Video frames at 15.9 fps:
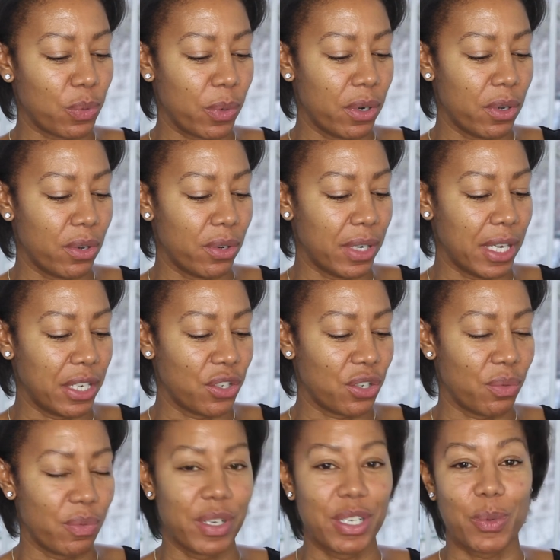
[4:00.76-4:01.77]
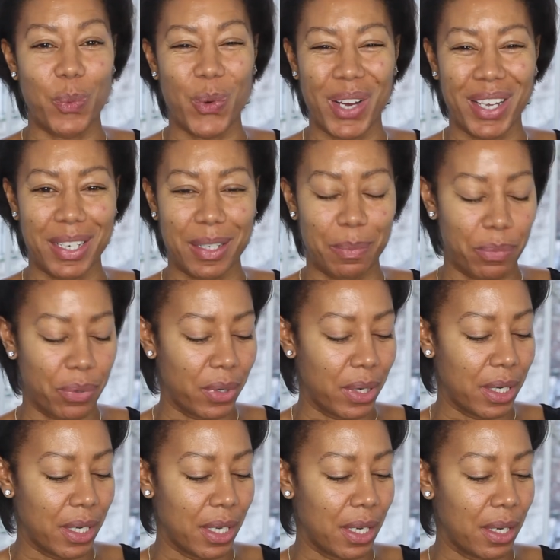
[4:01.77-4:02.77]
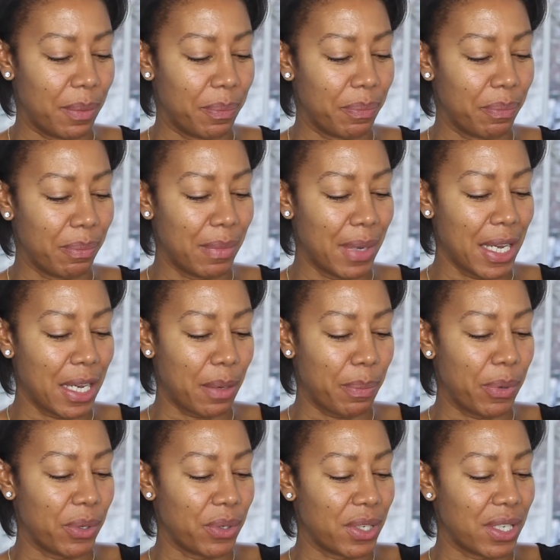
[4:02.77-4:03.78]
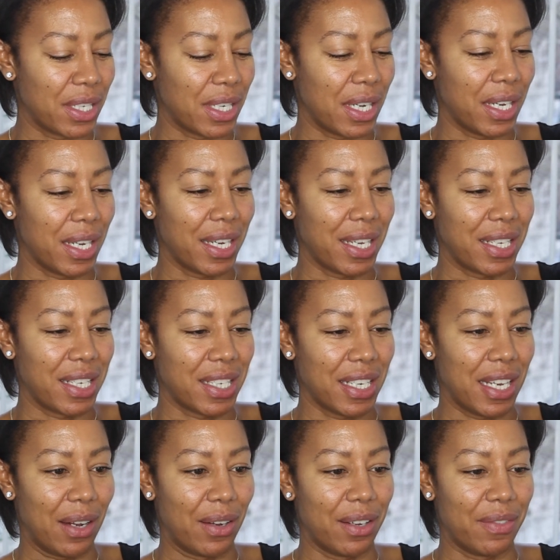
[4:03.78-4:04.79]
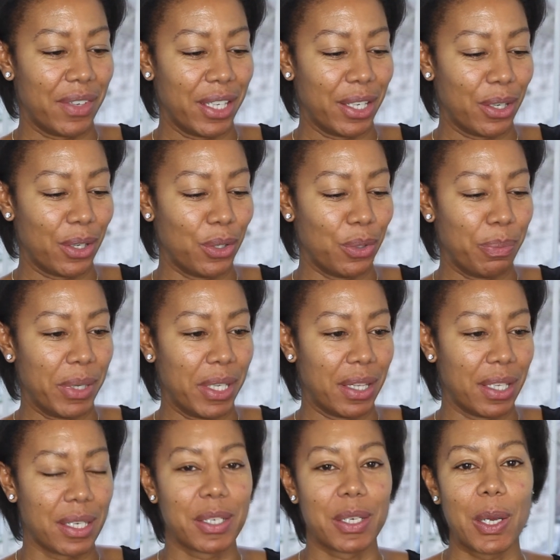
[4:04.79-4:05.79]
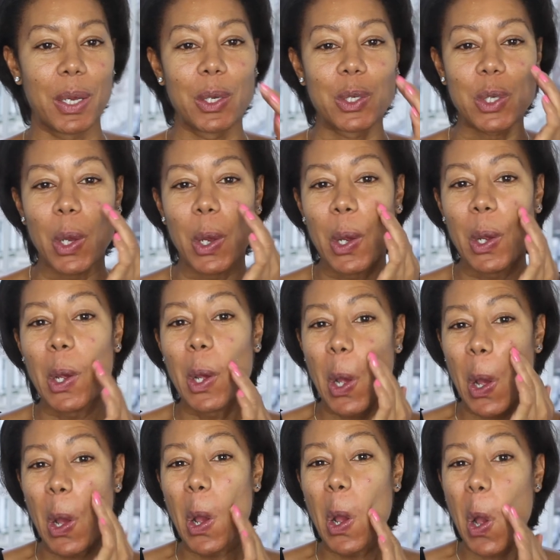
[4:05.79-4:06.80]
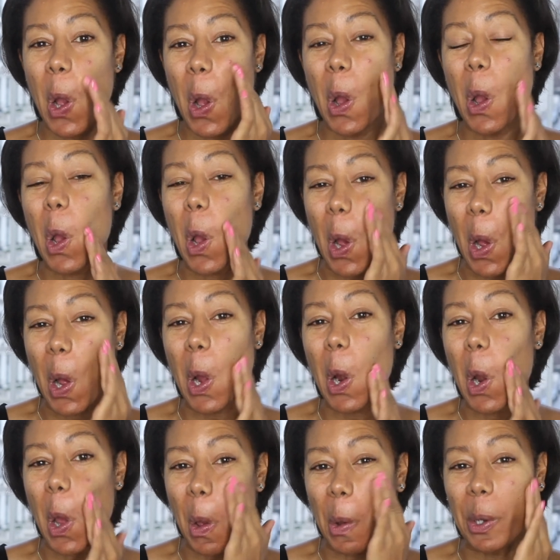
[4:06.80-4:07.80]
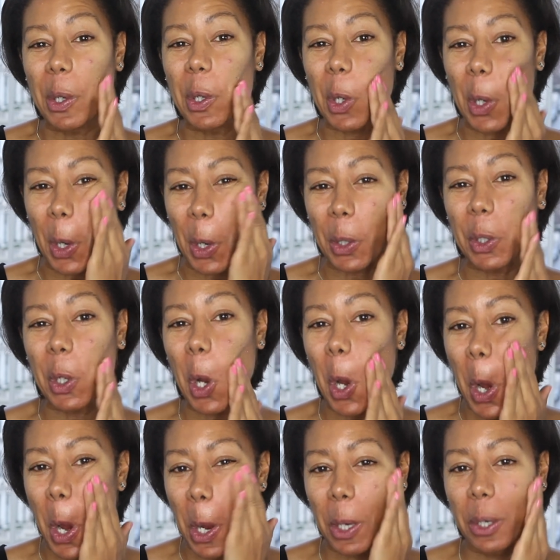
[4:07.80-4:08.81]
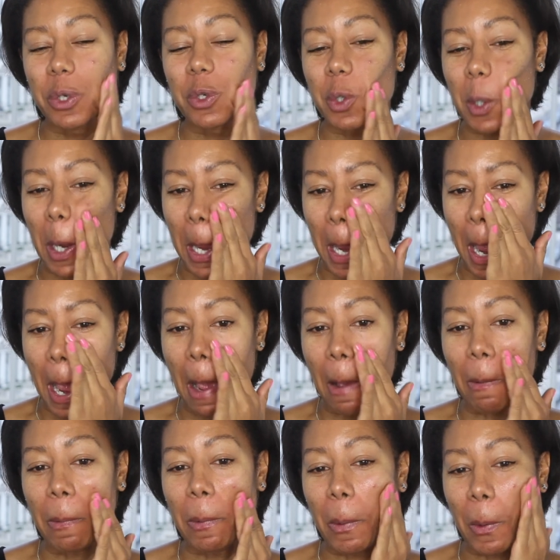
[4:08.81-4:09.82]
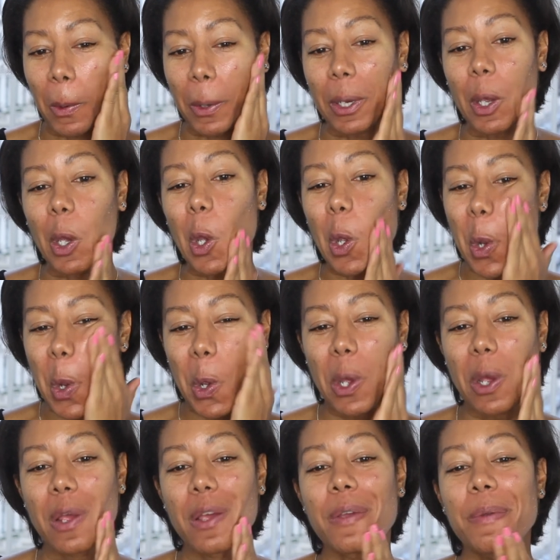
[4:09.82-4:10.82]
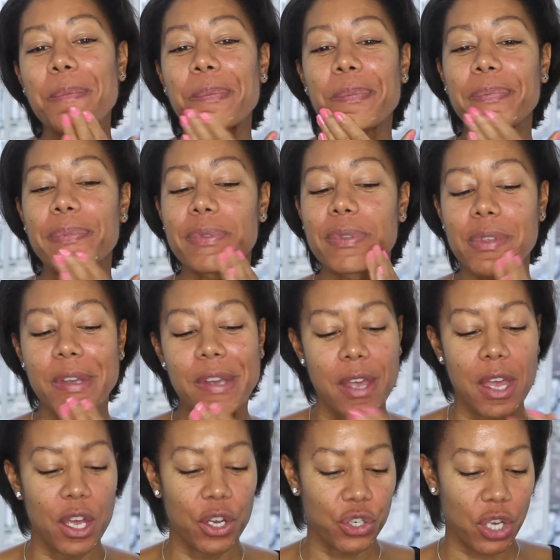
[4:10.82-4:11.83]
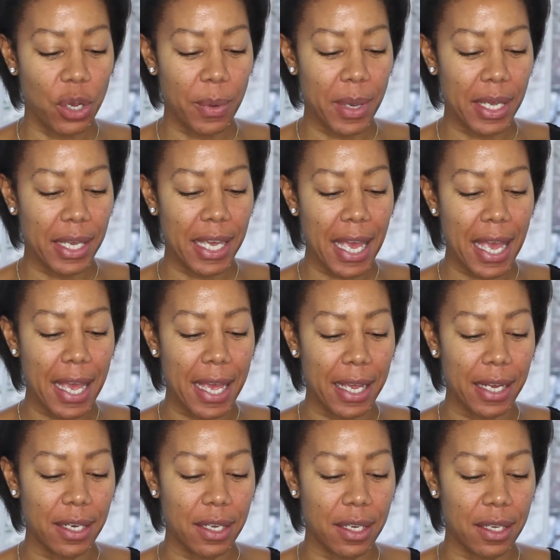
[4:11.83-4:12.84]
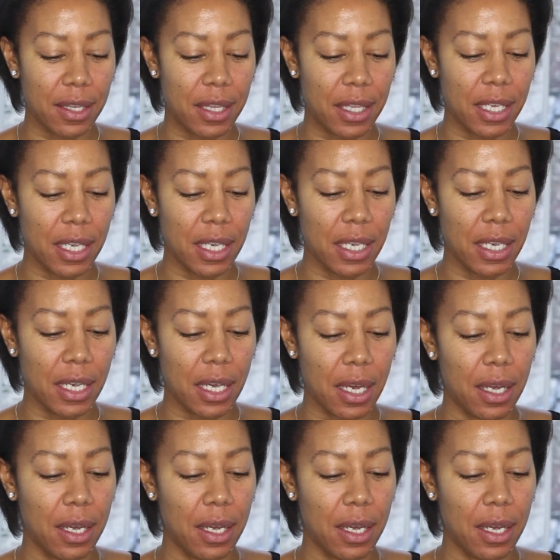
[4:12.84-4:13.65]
one on, hence the reason why I didn't put any makeup on today. You can see how lovely and gloopy this is. Let me just try it out for you. So again, the